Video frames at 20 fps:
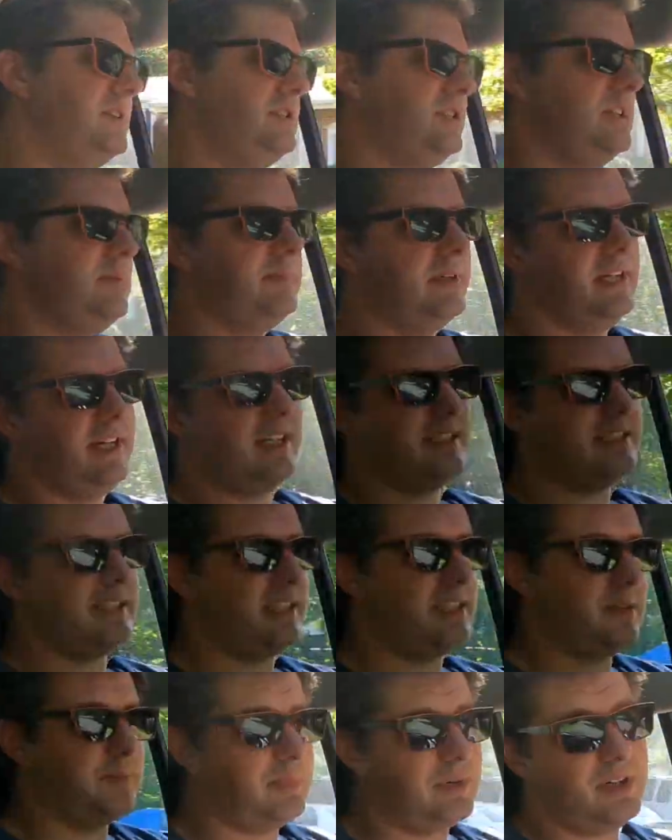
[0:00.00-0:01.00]
GPS
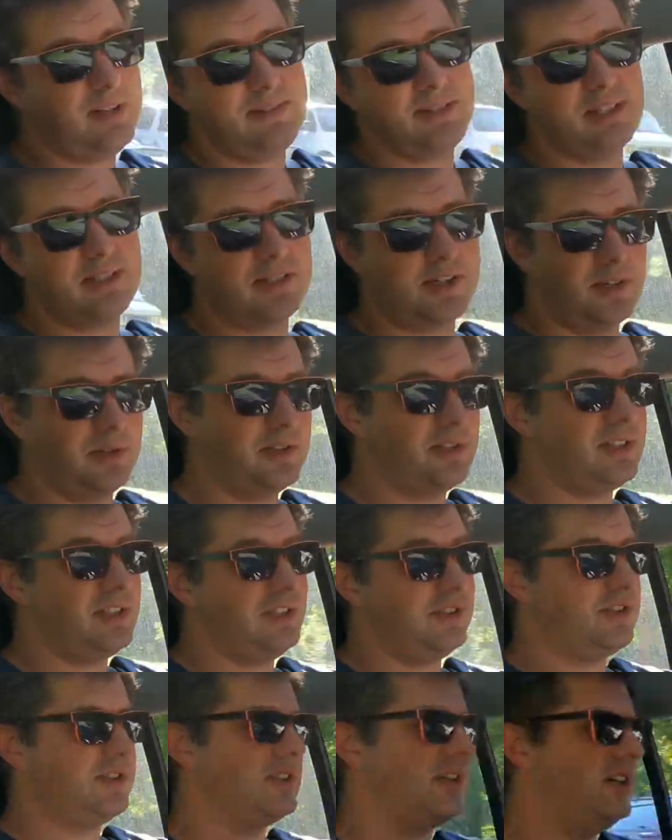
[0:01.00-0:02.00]
that the previous owner
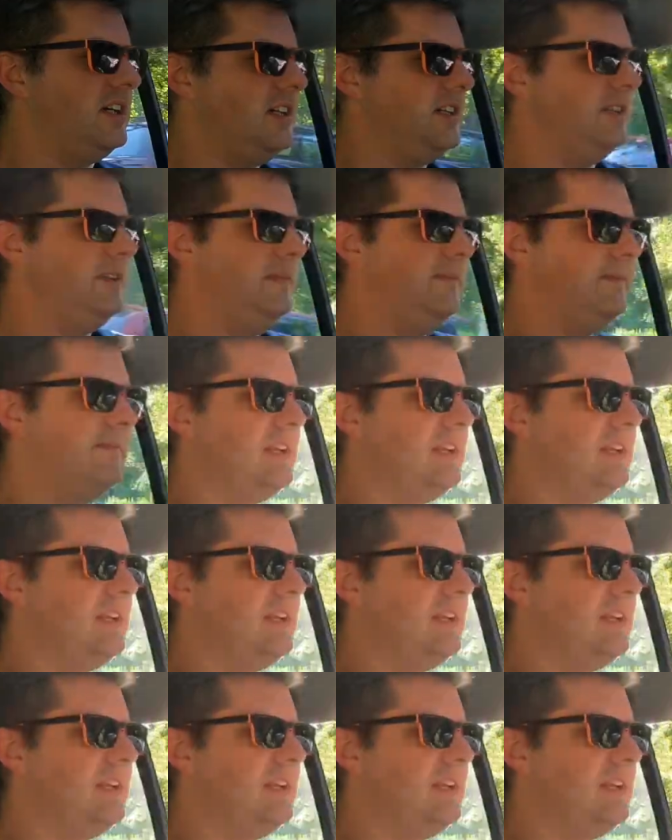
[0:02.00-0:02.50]
installed,